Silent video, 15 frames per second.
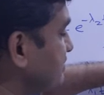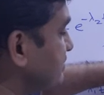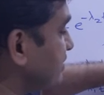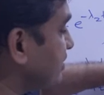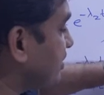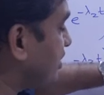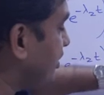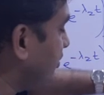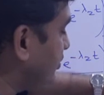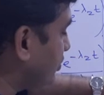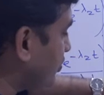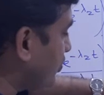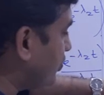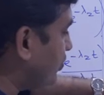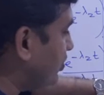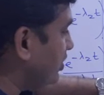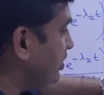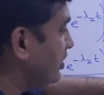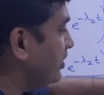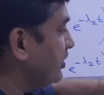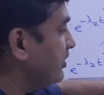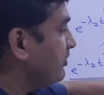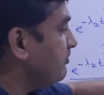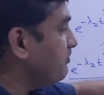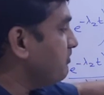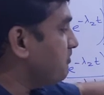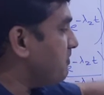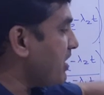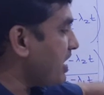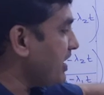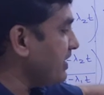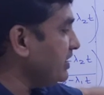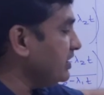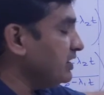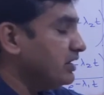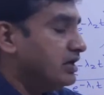is controlled by